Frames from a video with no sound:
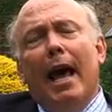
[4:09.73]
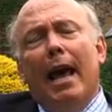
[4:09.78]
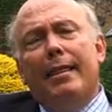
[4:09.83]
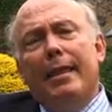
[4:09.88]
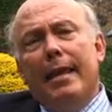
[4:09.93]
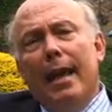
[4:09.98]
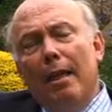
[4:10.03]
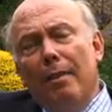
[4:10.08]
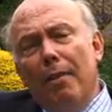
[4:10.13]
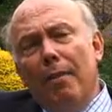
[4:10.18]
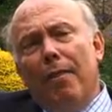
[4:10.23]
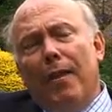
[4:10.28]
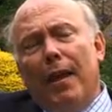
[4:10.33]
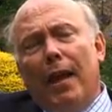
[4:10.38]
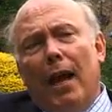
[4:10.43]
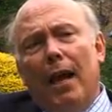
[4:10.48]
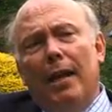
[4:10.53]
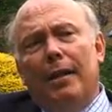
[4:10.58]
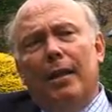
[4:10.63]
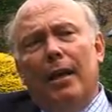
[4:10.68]
And the other
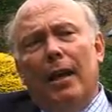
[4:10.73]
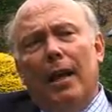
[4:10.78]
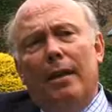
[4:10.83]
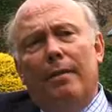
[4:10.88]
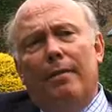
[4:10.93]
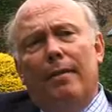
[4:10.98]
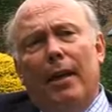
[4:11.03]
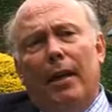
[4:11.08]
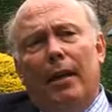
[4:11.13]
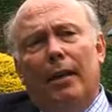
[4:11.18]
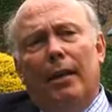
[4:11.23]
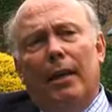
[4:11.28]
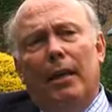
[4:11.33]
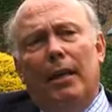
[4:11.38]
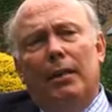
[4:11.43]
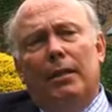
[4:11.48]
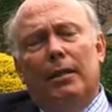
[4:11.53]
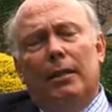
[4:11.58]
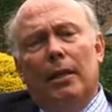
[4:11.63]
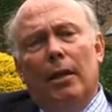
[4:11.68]
thing I think
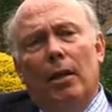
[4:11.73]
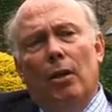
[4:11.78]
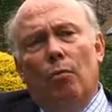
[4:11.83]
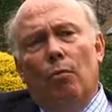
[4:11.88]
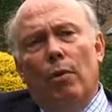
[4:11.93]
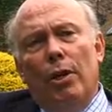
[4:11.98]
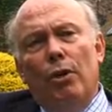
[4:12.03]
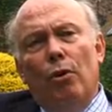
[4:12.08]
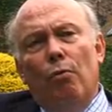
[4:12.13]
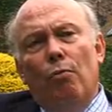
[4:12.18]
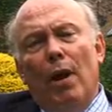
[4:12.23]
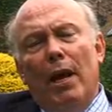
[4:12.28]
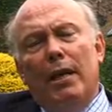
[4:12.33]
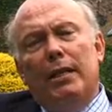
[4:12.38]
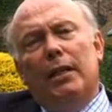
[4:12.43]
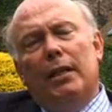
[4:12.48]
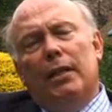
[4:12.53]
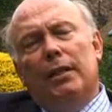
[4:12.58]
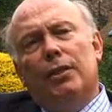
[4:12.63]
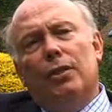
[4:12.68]
is, when you're
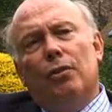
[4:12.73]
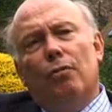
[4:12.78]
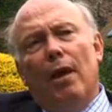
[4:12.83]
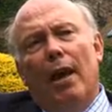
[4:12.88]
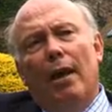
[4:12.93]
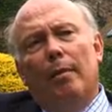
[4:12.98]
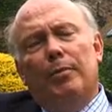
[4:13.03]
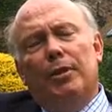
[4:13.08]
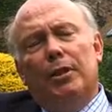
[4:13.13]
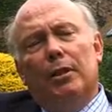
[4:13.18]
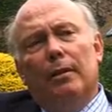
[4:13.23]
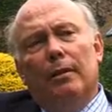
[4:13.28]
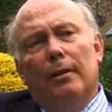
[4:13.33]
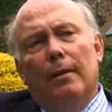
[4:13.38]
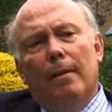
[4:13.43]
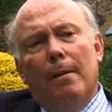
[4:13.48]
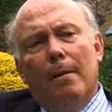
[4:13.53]
writing a script,